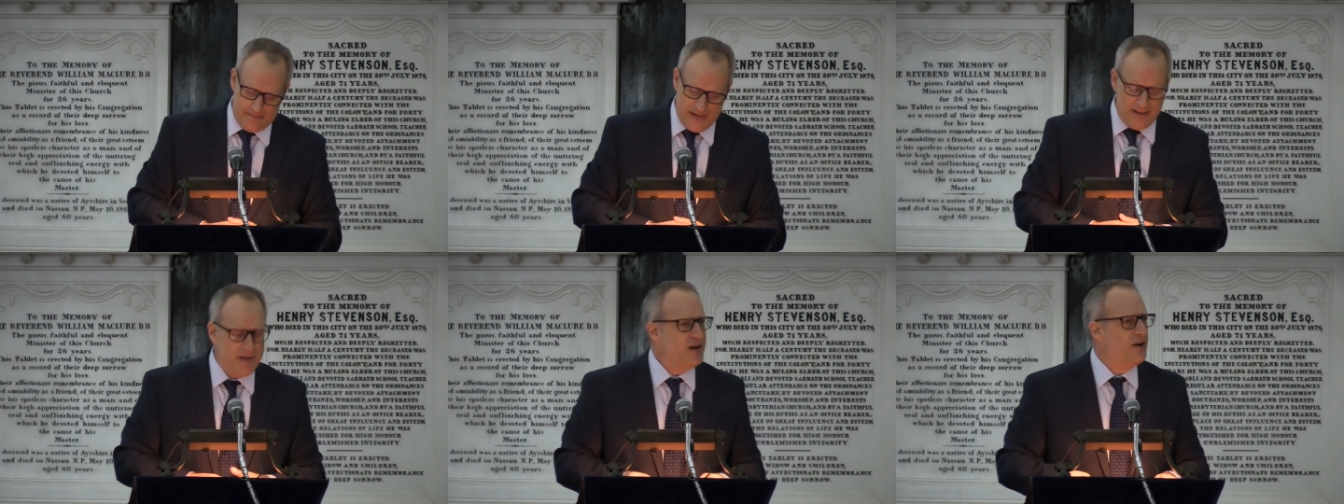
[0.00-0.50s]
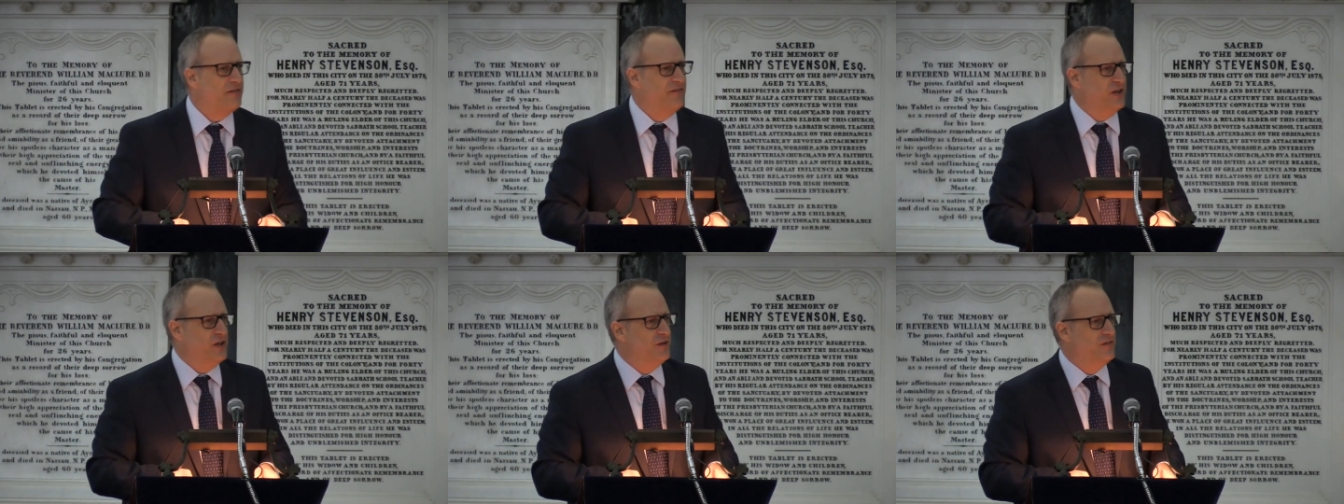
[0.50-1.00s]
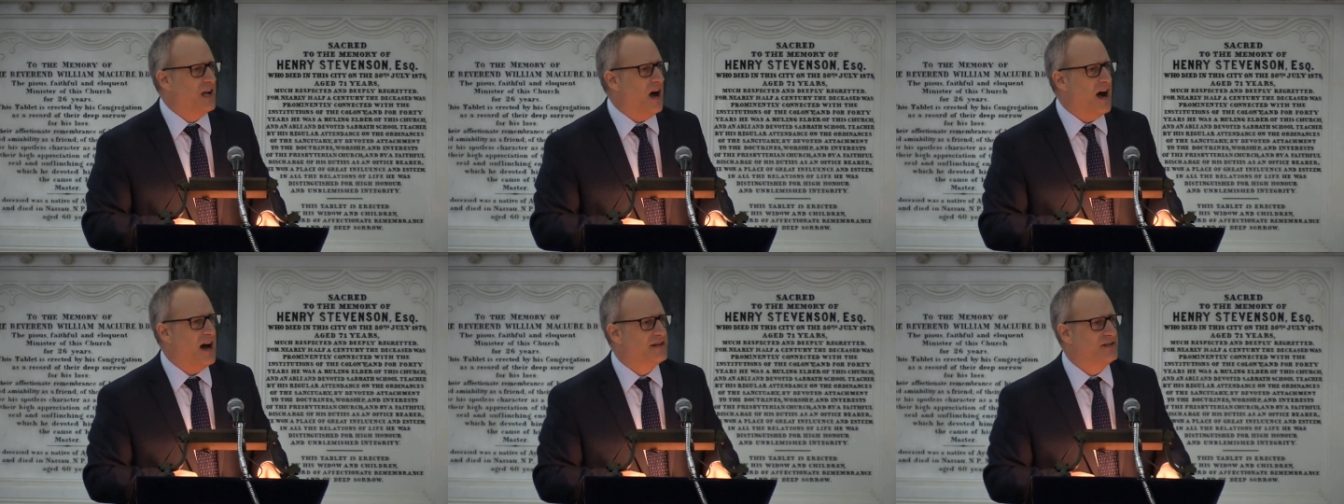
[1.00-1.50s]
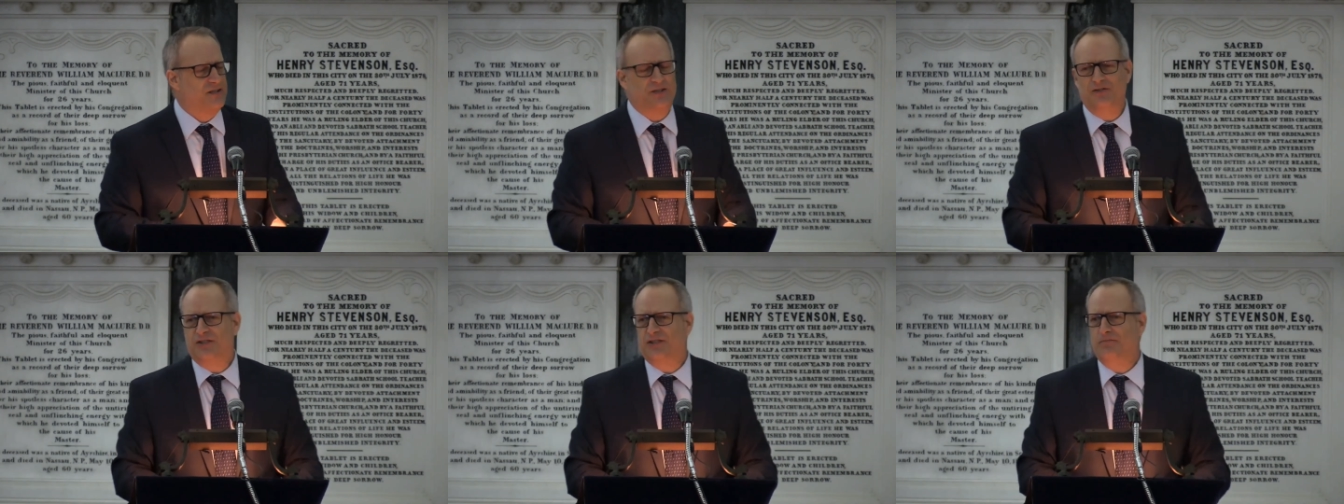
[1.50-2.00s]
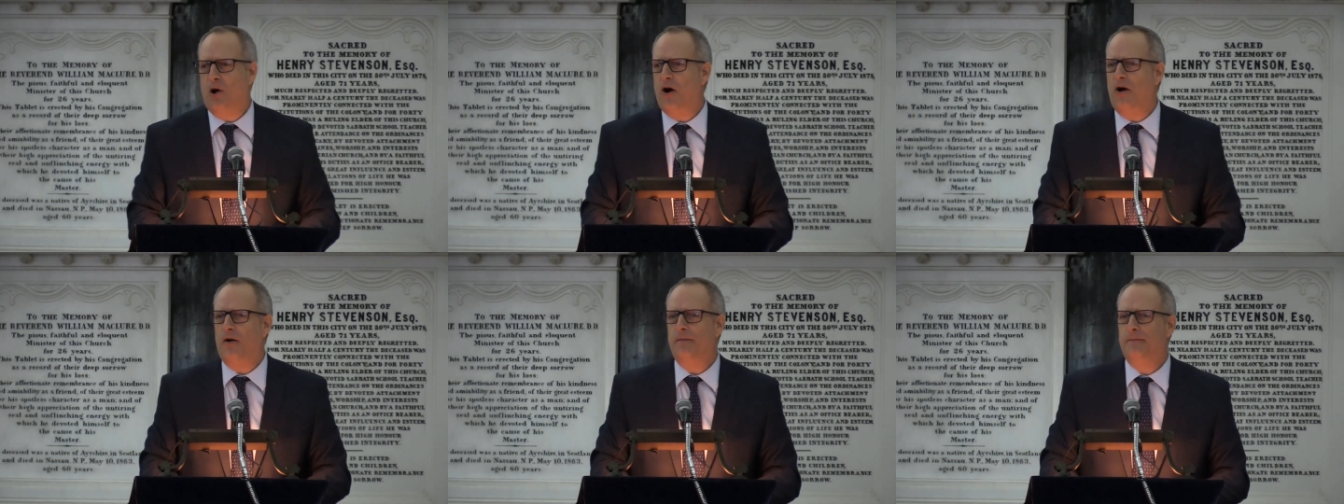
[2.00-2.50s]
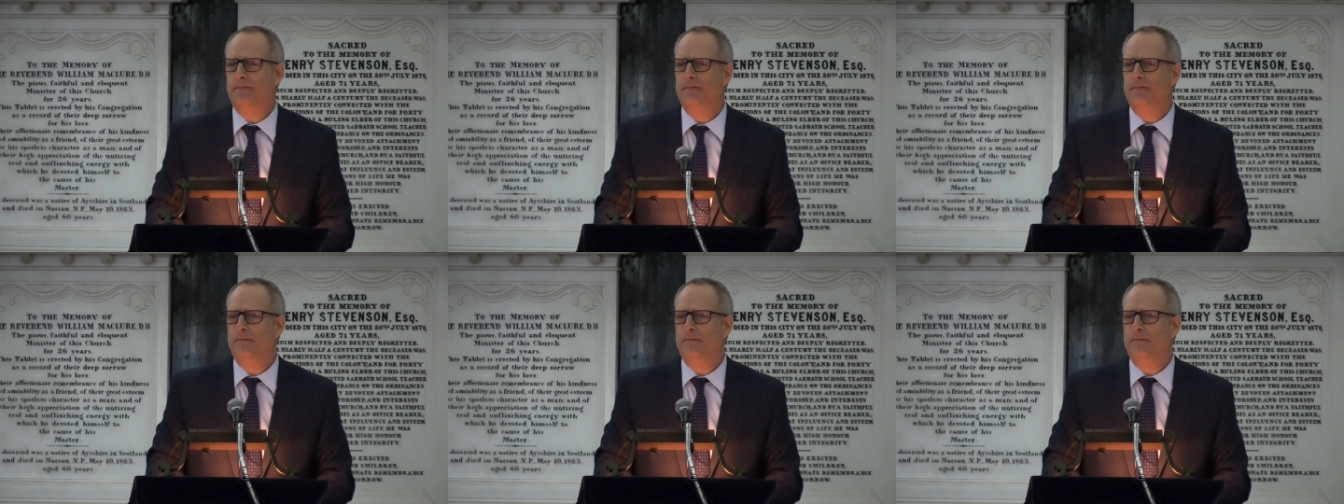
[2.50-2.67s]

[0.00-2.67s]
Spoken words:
Maybe our view of God is too small.